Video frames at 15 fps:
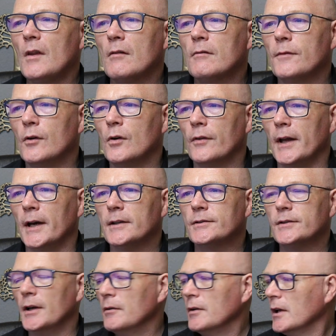for that.
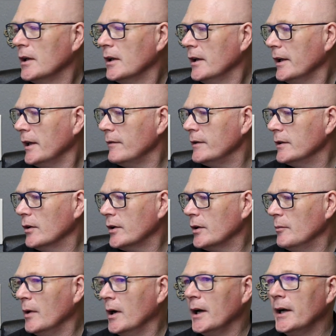So if you look
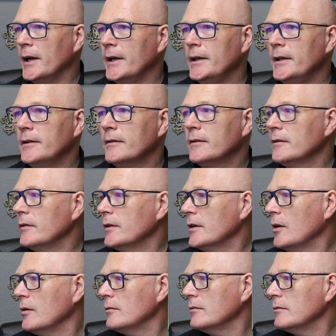at my, if I
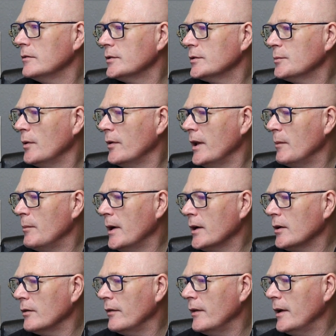go and just put that
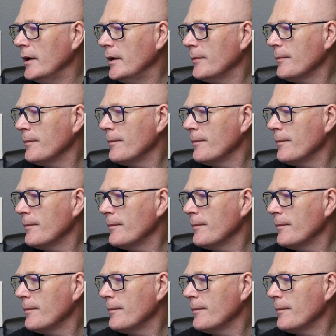back on there.